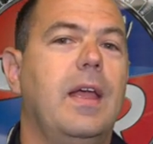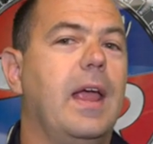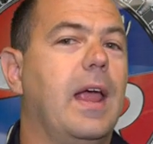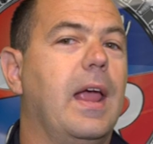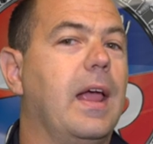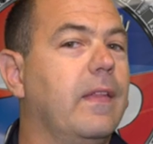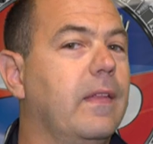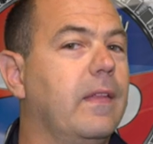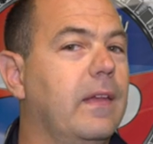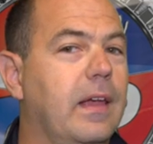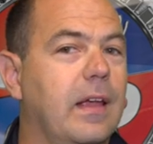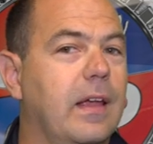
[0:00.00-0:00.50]

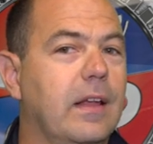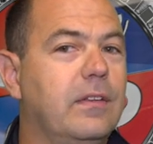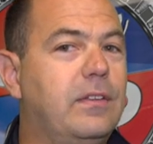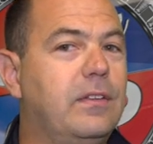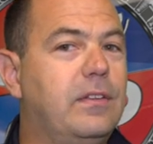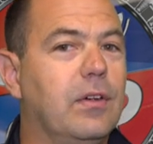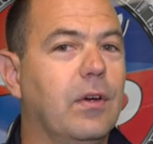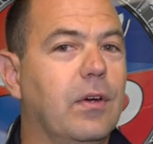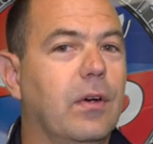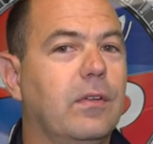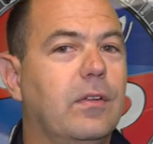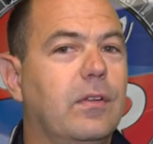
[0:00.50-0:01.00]
and the
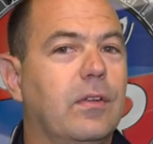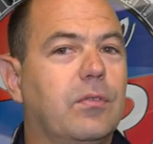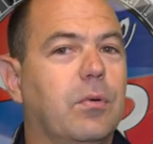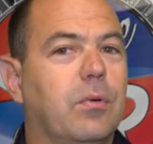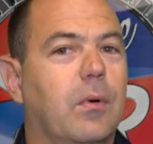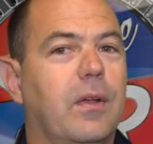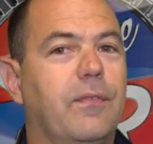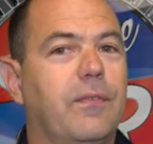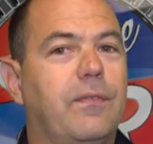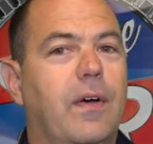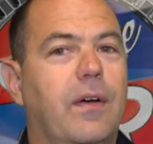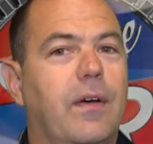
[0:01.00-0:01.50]
interior of the
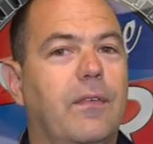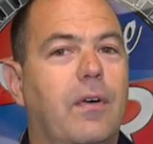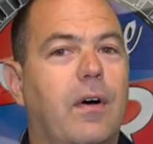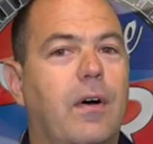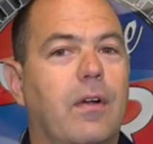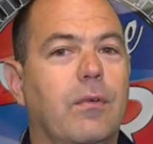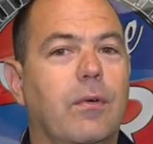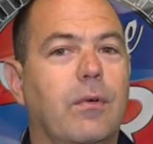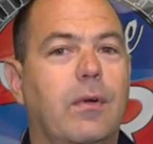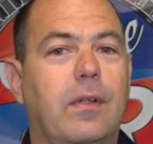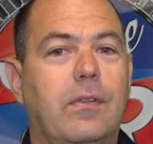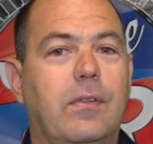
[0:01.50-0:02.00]

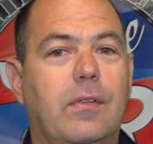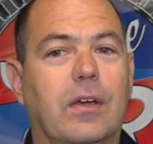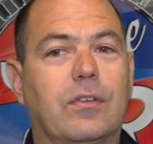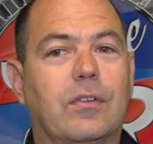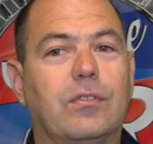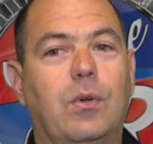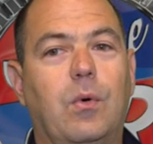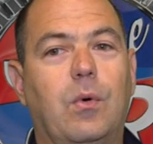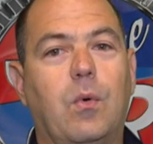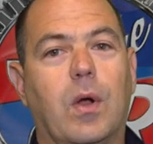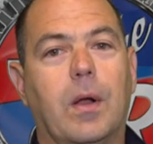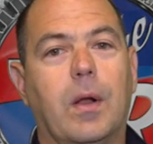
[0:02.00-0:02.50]
2500 is
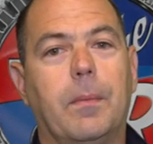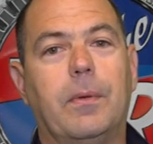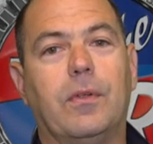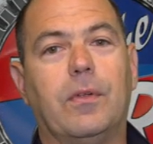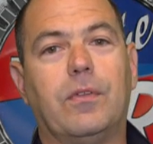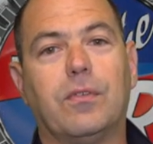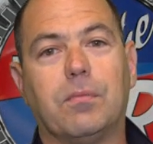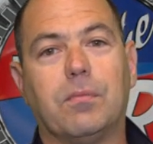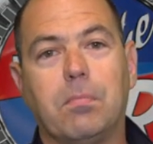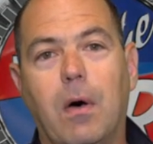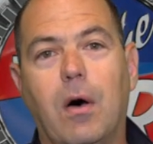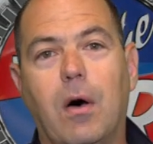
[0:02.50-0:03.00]
actually quite a bit
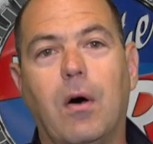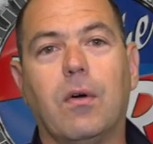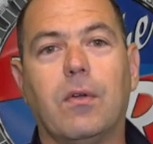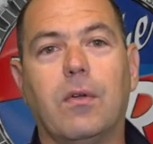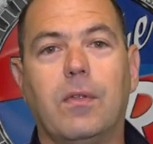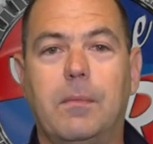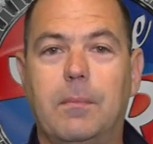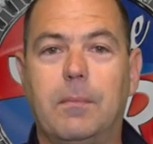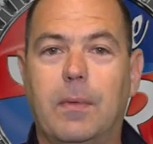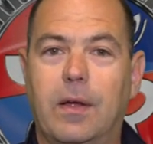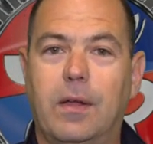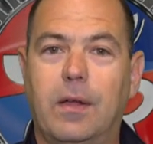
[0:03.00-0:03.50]
smaller
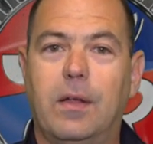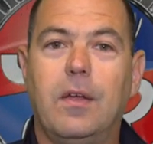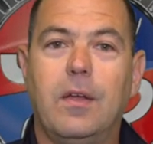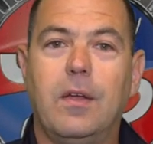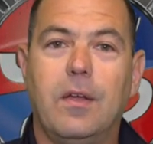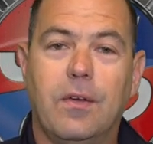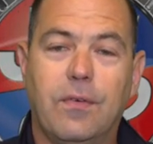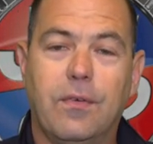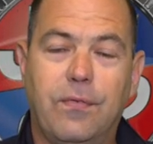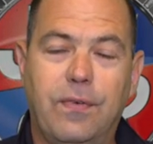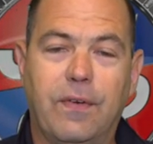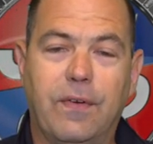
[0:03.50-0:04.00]
than my
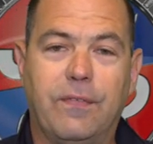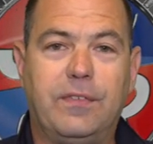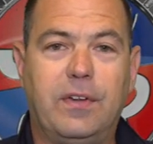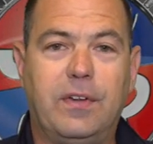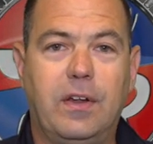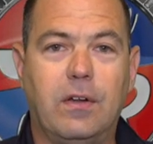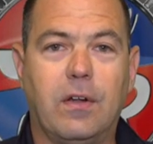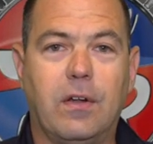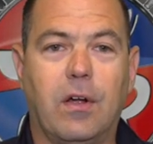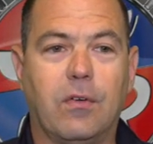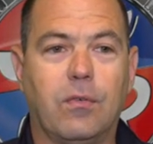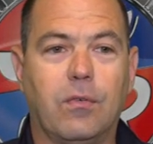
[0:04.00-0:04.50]

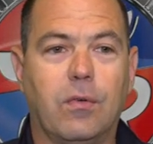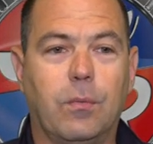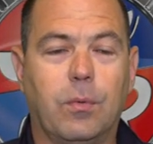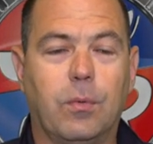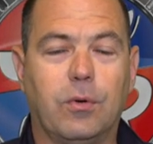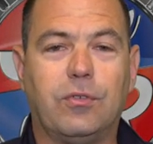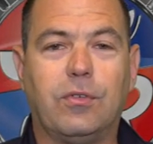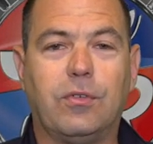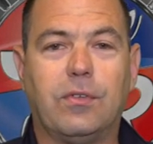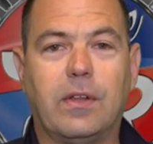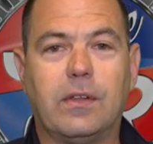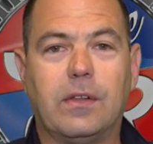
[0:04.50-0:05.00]
1500,
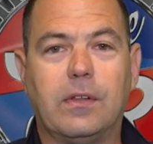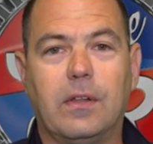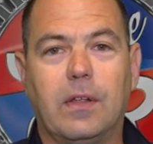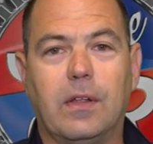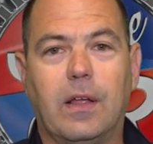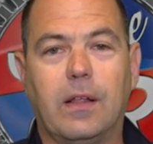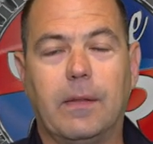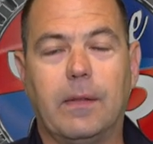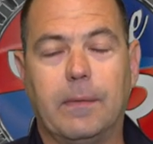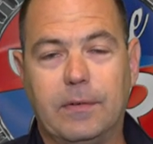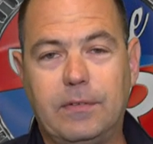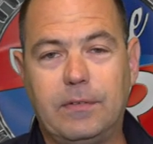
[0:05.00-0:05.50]
which is on
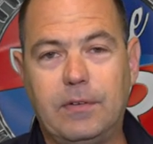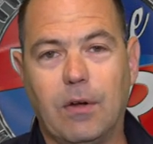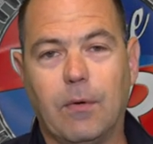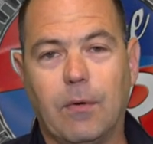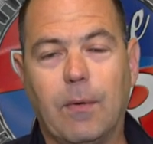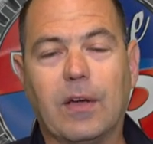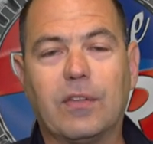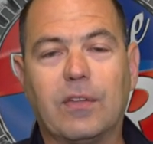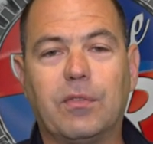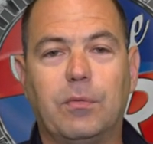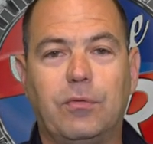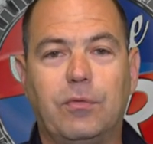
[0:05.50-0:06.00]

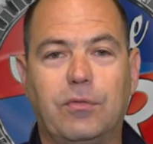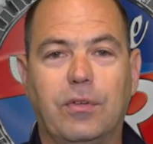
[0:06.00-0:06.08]
TRX, which